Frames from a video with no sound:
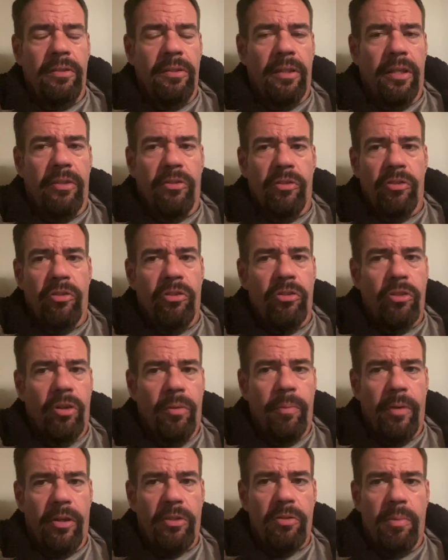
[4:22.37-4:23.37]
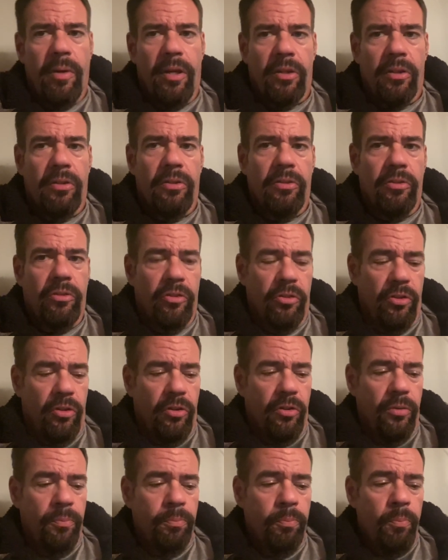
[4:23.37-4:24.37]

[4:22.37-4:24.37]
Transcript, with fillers: like just so much better. So